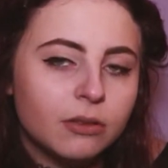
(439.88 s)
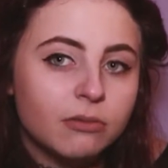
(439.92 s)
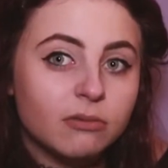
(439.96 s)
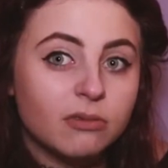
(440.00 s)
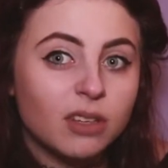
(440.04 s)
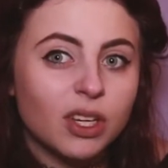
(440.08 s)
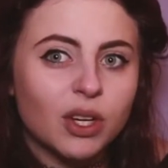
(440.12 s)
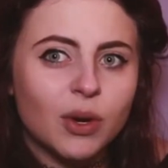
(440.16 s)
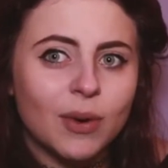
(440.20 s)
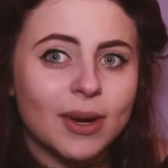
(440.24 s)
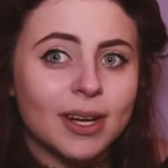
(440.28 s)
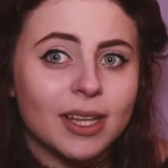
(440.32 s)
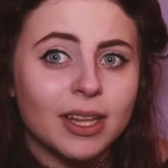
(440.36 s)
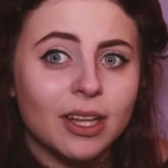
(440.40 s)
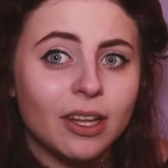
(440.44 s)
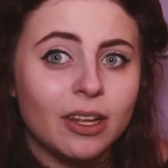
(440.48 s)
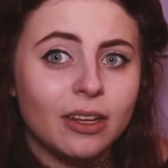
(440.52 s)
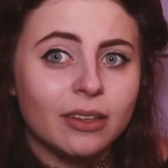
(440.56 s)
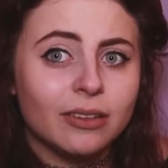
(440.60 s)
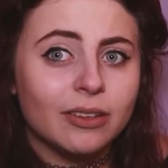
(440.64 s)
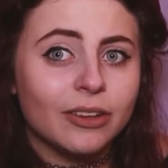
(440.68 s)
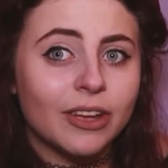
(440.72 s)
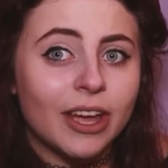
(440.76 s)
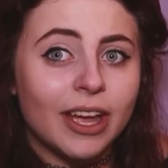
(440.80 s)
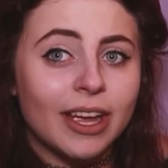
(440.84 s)
not quite a
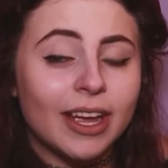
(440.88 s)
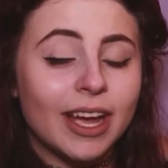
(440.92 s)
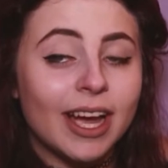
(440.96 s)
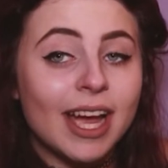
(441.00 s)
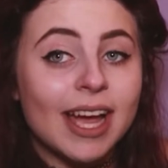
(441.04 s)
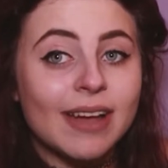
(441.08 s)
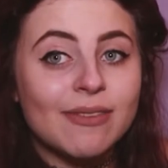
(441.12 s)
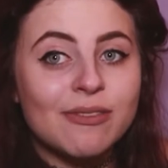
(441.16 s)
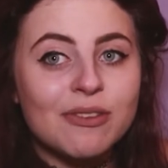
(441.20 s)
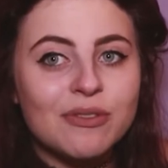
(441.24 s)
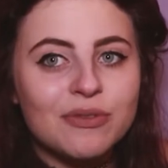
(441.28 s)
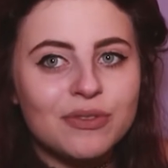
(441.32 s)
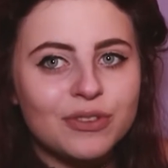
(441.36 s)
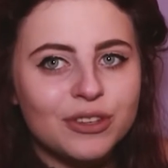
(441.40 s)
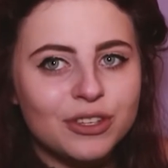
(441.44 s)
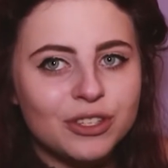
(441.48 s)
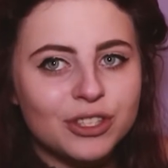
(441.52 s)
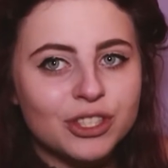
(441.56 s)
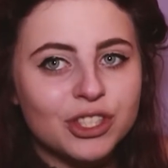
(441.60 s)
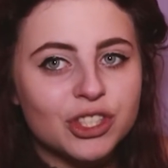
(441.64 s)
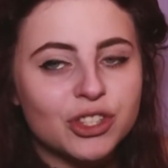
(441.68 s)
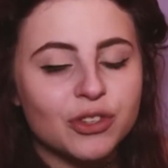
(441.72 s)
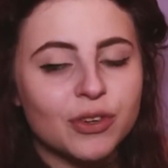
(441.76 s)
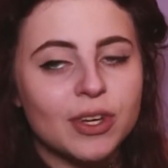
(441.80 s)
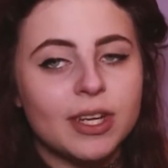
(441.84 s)
lot, okay, I have a few
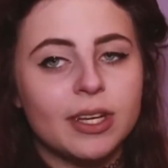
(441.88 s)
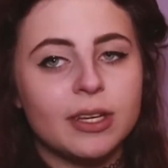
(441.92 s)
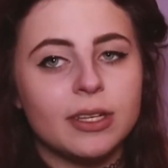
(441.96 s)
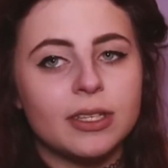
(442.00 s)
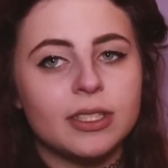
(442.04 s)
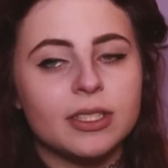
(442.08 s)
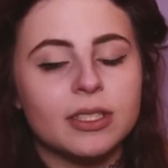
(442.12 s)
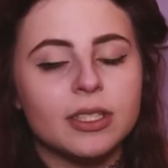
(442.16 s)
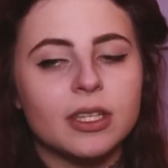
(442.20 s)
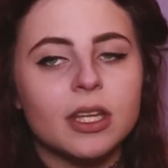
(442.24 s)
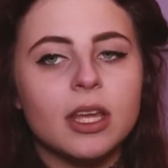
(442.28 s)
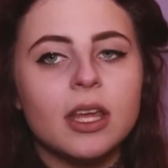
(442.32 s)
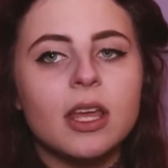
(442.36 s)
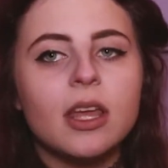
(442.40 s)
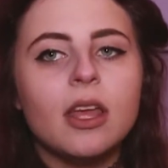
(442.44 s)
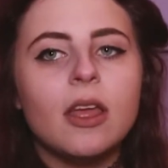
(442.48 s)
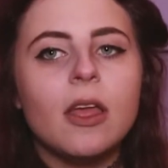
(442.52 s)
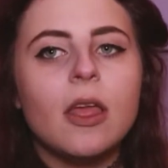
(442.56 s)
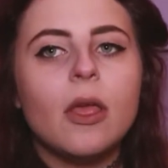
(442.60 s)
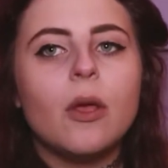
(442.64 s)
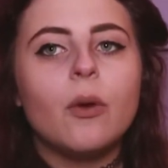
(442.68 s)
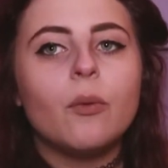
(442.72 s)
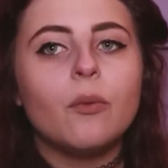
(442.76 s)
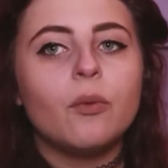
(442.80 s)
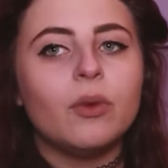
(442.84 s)
strained
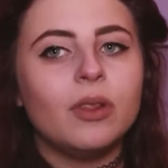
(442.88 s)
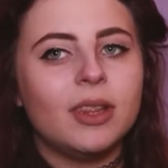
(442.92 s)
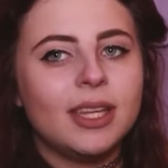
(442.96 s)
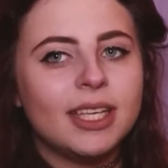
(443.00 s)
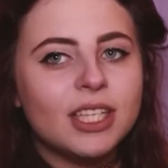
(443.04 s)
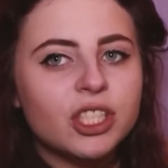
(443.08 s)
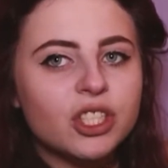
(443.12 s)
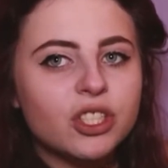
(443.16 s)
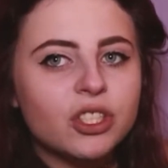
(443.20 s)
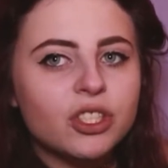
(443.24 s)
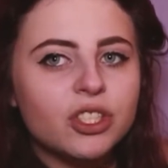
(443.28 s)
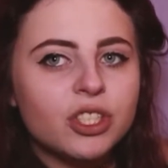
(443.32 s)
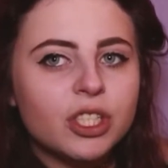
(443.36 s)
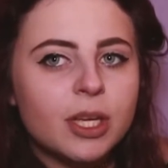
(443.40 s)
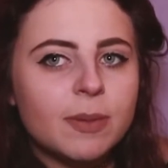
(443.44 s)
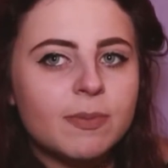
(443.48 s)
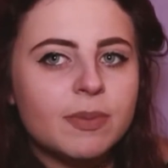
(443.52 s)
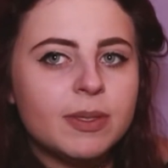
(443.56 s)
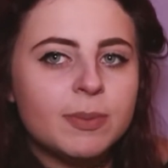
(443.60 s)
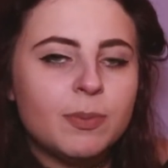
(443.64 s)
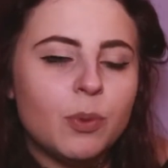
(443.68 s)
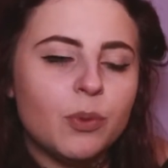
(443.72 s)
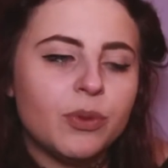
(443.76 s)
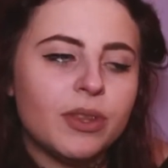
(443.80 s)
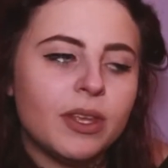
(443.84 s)

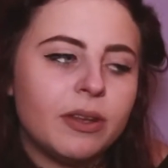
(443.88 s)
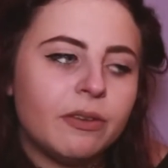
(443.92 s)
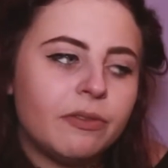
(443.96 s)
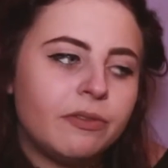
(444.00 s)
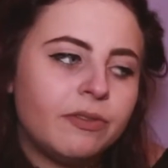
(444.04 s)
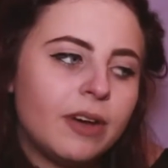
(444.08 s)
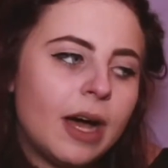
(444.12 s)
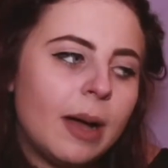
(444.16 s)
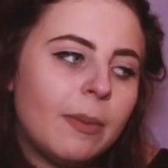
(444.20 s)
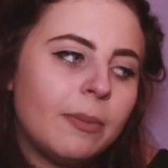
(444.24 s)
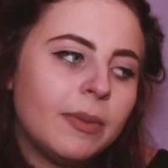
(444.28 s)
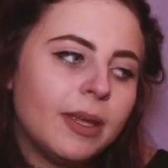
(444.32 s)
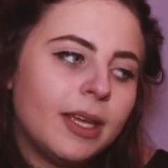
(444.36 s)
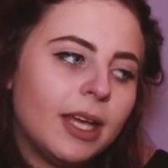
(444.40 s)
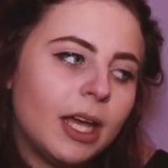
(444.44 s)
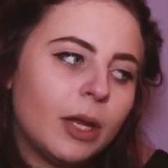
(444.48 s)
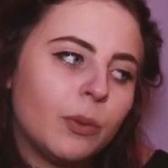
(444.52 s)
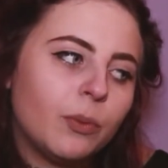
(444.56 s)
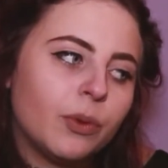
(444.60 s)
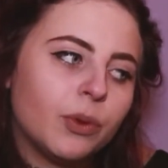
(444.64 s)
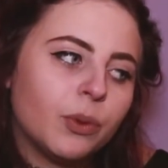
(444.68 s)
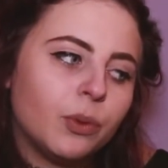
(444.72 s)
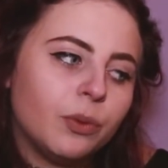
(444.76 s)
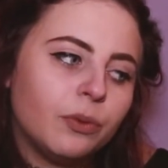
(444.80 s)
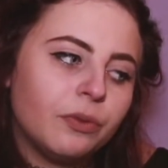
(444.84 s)
relationships both in family and
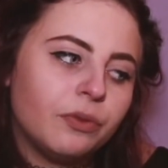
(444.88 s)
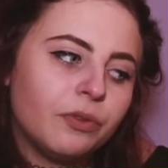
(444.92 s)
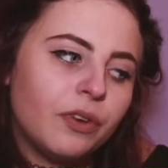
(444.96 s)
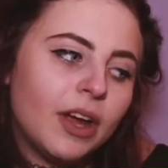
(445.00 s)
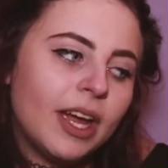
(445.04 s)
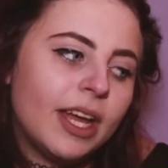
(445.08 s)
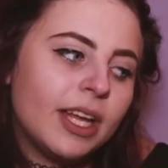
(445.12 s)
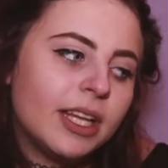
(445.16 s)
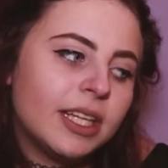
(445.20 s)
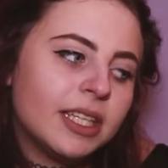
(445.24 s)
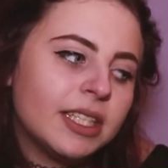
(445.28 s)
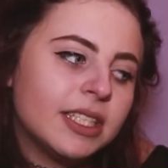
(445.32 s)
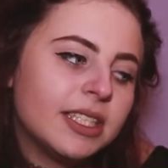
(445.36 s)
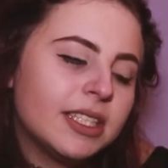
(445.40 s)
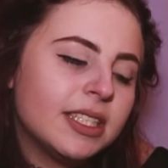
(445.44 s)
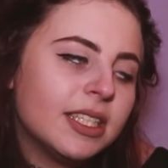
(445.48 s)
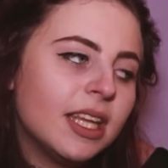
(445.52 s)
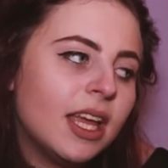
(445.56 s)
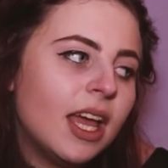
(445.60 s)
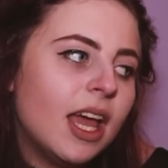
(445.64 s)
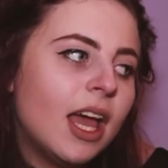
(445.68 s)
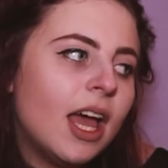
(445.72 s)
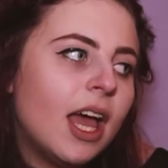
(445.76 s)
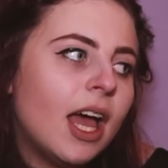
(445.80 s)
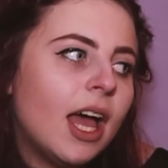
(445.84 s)
with old friends,
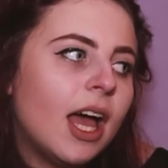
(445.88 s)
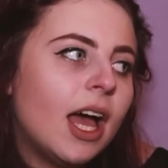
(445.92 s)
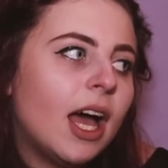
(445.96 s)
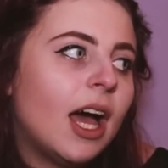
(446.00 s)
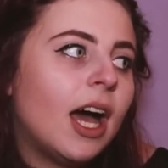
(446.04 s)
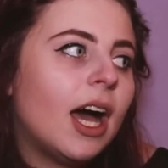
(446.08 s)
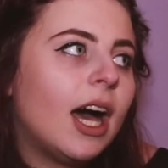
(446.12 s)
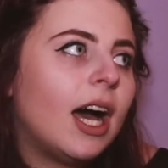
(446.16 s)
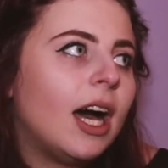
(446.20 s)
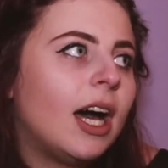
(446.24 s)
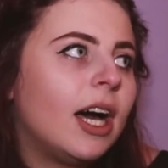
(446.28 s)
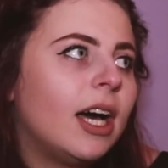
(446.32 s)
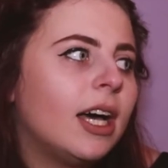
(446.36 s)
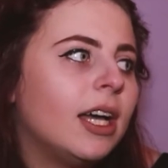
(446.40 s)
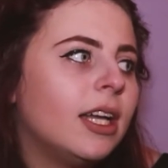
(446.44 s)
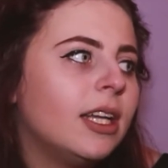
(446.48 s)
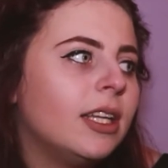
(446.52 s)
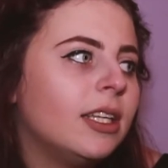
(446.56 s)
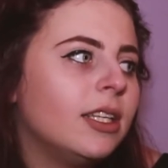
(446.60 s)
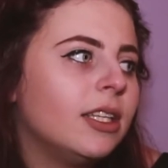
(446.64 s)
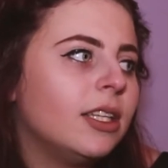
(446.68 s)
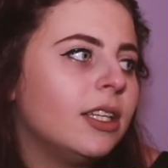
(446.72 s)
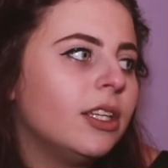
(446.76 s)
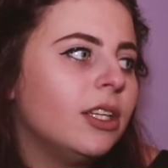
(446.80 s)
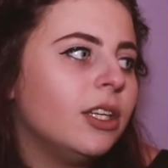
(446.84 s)

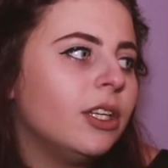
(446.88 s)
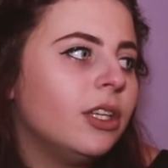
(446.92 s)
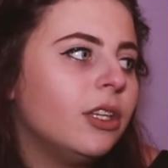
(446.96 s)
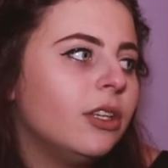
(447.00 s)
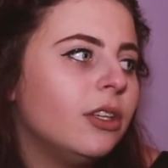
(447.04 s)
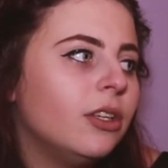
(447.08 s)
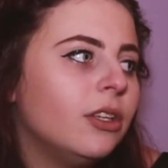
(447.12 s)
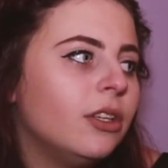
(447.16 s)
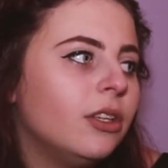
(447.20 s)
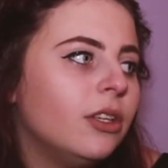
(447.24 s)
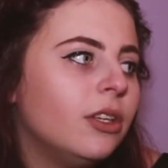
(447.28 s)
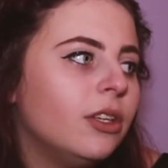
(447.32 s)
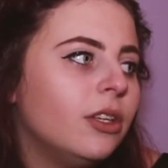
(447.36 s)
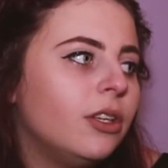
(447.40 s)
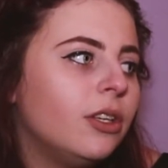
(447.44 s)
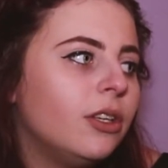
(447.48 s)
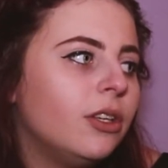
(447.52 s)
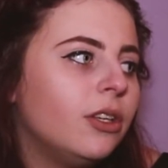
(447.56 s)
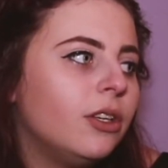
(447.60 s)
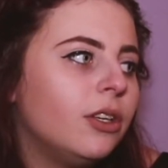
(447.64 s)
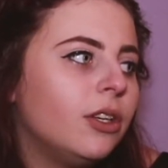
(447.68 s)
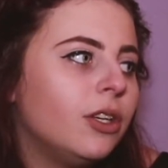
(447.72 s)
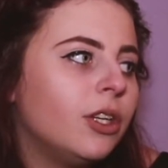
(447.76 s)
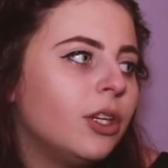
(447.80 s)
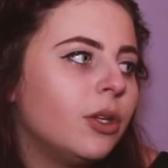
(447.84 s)
and
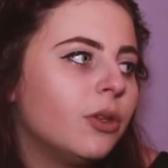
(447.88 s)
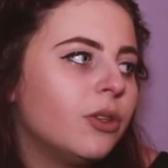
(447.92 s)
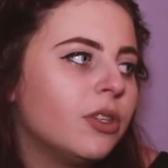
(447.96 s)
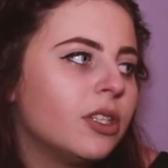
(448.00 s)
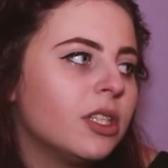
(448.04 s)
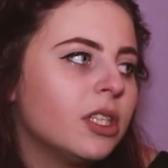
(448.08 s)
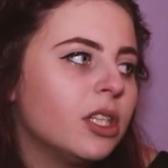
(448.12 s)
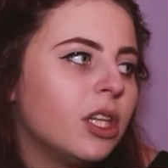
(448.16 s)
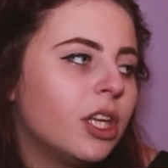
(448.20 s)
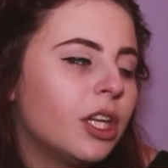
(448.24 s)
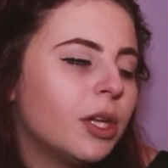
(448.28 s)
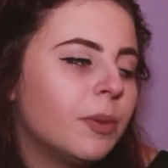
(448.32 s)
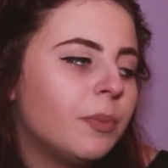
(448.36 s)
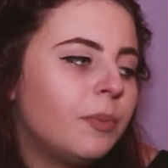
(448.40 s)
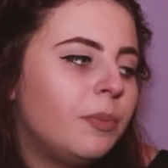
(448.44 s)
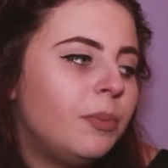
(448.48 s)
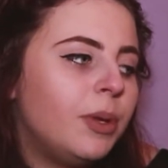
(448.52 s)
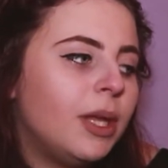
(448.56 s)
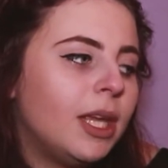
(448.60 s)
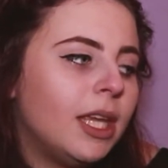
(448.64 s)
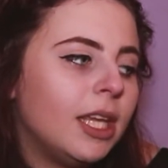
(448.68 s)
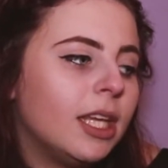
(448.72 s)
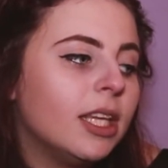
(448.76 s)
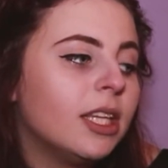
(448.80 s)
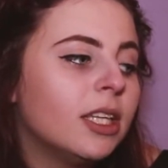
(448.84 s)
you know there's a lot of
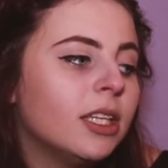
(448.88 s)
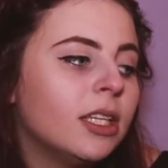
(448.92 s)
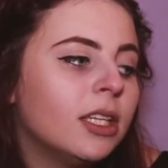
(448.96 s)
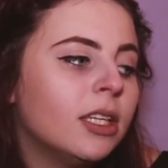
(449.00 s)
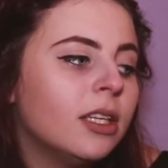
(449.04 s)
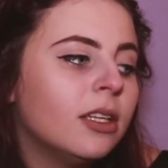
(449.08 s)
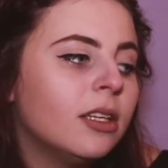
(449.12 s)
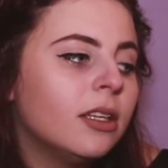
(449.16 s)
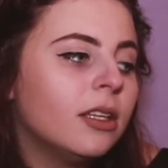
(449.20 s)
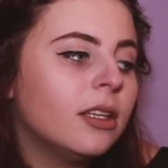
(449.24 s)
pain